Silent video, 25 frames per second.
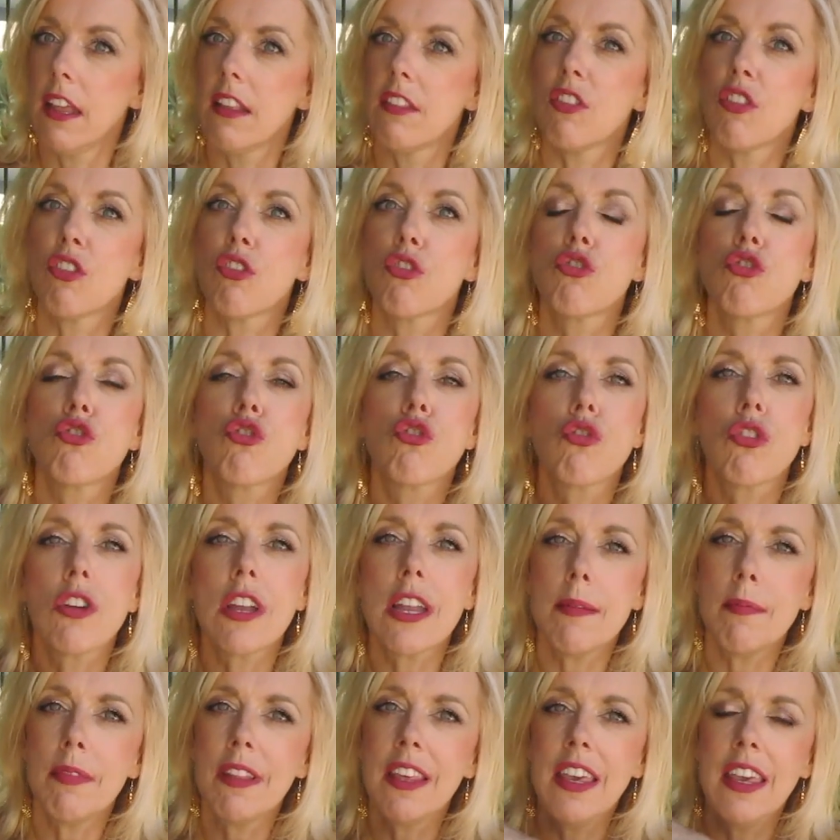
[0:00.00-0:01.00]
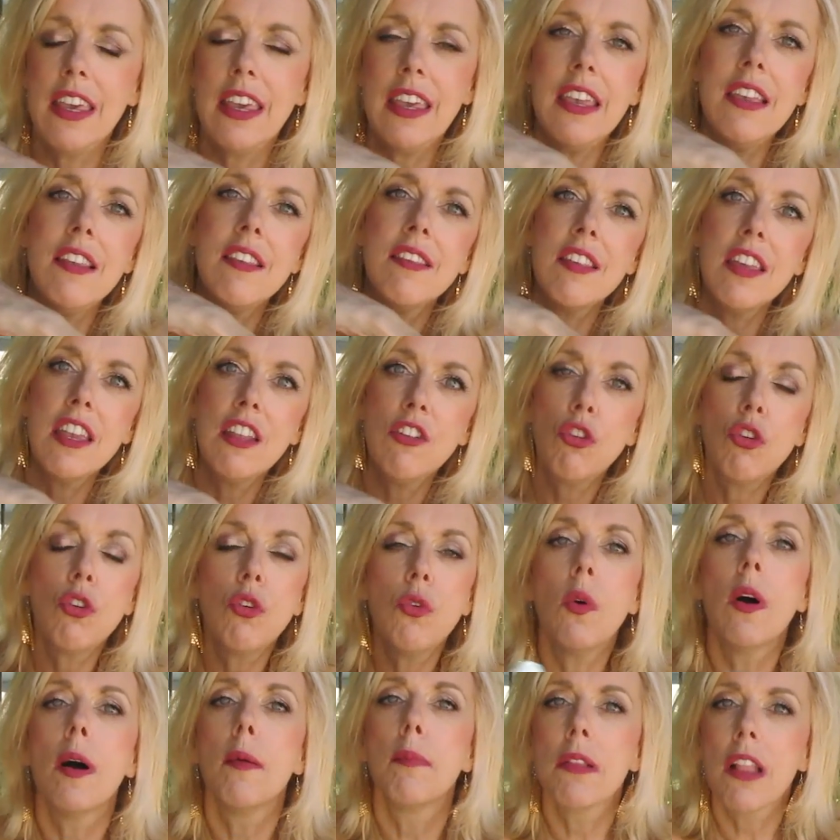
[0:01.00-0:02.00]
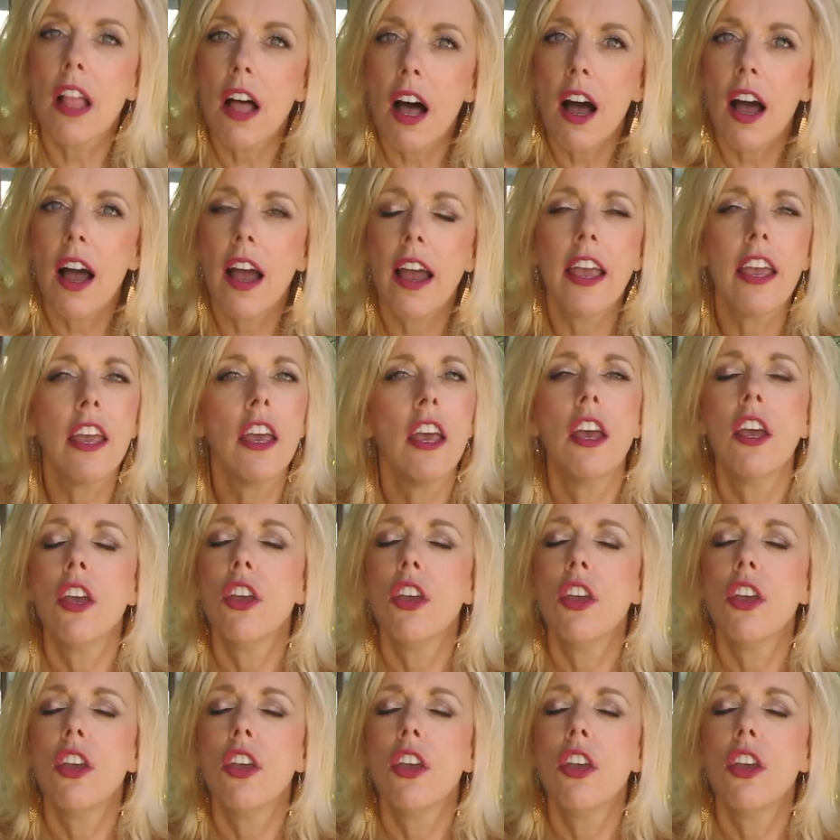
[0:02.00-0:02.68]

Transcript: it's extremely easy to apply.